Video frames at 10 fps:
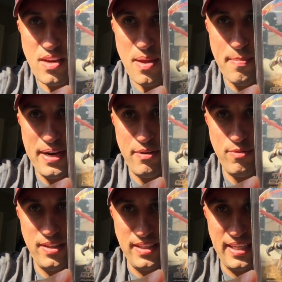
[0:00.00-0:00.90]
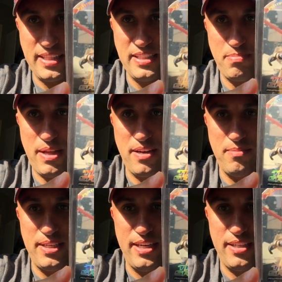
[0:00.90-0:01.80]
but I really like these platinum
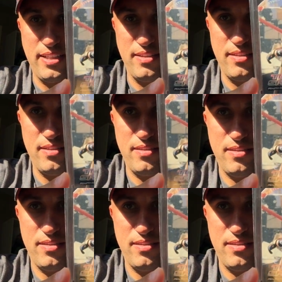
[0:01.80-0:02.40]
medallions.